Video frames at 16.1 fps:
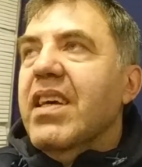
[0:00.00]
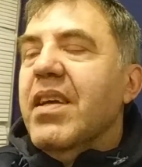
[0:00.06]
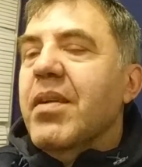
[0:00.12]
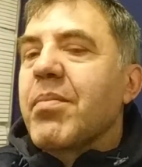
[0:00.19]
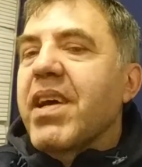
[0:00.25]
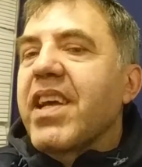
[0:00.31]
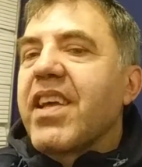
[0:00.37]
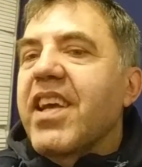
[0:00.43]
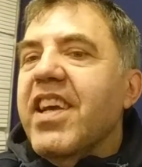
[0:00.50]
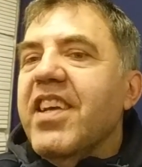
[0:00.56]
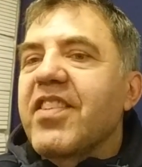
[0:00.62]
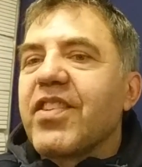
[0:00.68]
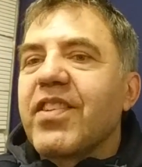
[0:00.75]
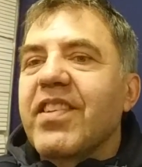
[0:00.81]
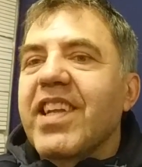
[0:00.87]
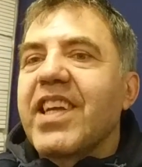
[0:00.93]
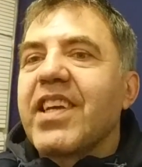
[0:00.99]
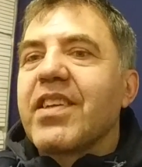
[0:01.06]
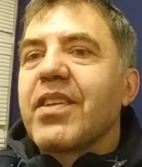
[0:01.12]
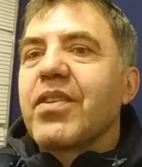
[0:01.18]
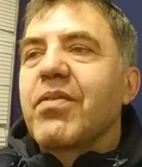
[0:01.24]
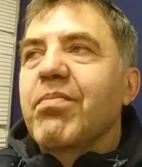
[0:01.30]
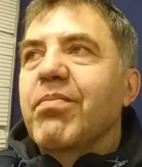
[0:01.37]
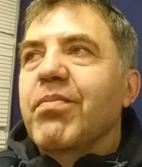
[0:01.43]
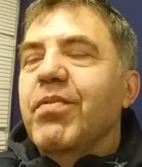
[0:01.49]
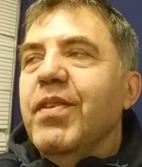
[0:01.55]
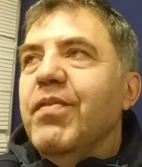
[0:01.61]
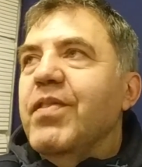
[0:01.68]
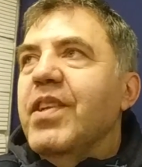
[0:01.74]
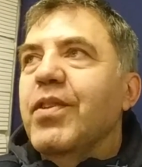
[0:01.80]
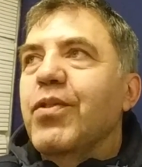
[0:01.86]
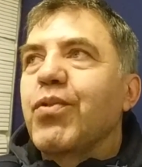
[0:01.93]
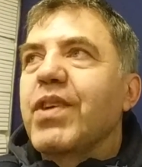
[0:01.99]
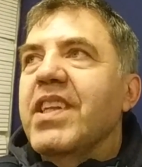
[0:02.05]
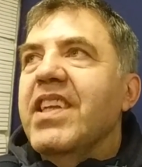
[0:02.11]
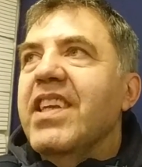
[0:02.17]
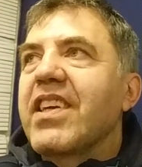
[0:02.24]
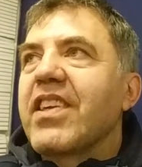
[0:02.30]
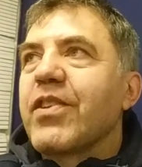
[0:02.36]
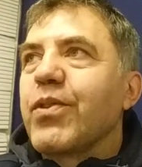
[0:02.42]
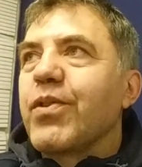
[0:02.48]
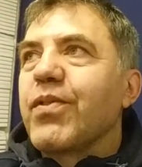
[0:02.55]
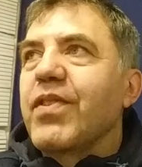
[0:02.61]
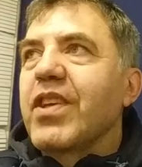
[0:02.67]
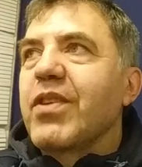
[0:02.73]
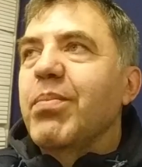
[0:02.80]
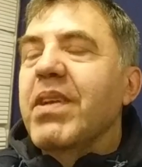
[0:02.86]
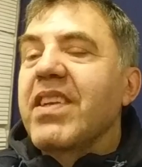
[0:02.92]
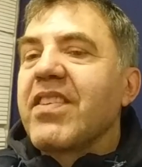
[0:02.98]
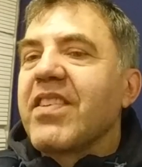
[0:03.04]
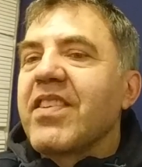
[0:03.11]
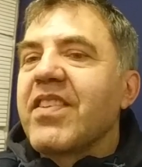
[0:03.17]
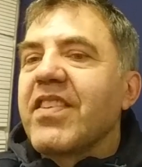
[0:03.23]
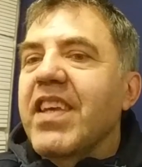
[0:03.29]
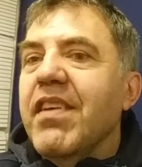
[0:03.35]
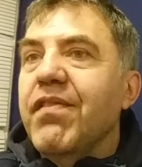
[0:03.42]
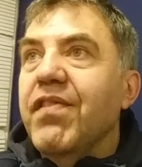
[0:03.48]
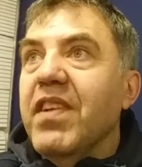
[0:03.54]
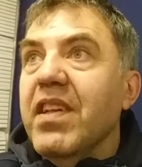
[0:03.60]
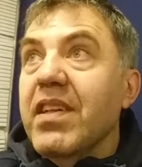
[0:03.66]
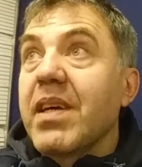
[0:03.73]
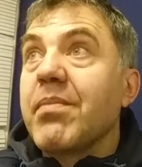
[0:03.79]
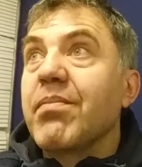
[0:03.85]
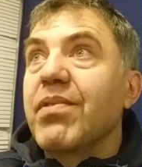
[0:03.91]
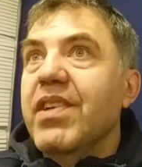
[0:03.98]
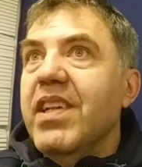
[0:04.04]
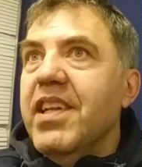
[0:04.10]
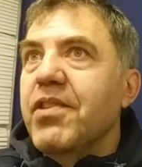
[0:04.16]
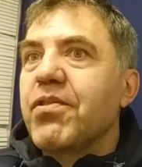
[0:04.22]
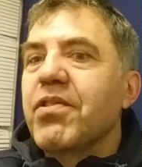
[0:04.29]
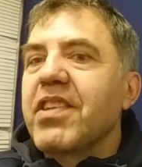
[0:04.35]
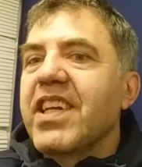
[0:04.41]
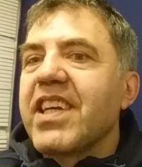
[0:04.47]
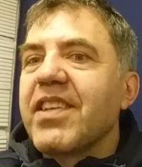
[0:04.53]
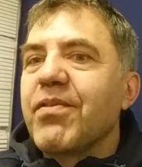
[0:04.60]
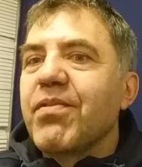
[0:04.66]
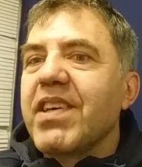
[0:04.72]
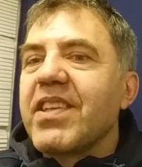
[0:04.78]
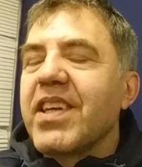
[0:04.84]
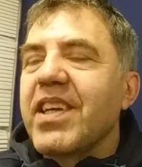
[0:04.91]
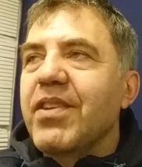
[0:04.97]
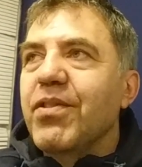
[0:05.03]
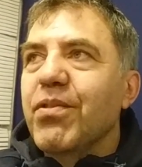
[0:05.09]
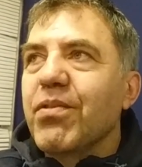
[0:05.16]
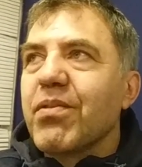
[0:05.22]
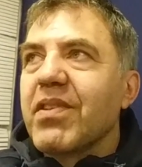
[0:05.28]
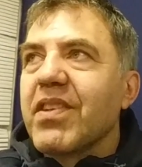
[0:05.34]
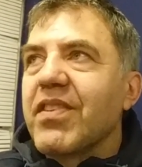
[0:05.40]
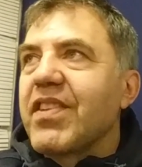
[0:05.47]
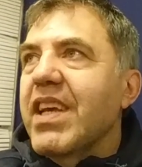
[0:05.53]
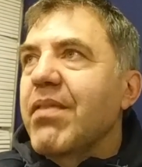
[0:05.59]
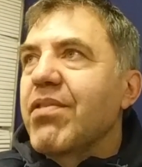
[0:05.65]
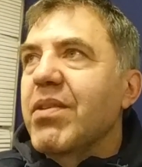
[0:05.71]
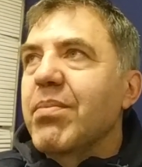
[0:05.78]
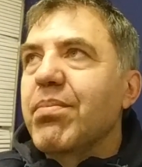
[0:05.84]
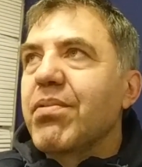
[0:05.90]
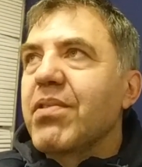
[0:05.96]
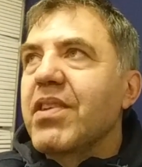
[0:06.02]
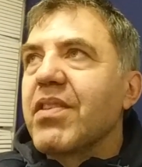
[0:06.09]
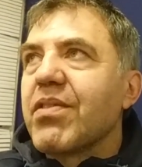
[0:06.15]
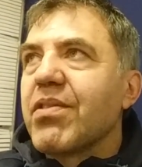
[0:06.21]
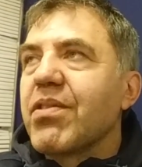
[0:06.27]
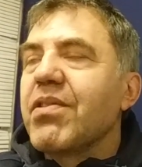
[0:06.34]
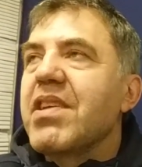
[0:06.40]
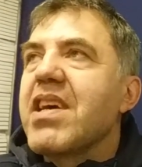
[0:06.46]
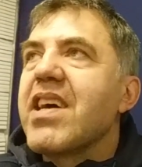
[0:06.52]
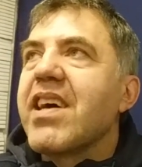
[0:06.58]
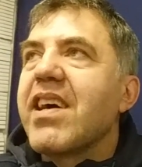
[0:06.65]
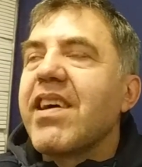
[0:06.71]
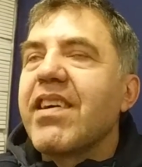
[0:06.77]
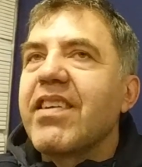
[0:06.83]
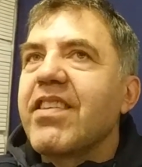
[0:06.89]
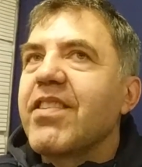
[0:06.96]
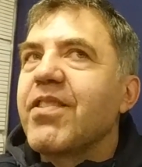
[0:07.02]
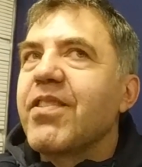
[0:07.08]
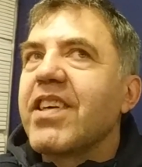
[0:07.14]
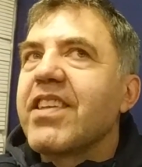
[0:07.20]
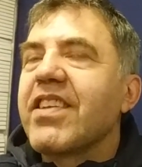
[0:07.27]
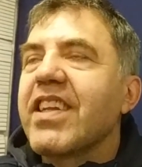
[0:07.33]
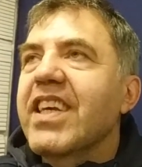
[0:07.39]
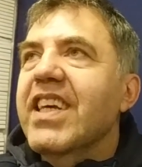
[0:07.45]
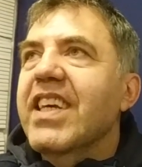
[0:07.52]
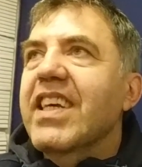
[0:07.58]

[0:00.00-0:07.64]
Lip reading: in my case, it's like a 15, 20 years of experience in the same field. I'm really good at what I do. The same with bullies. Oh yeah, you know what?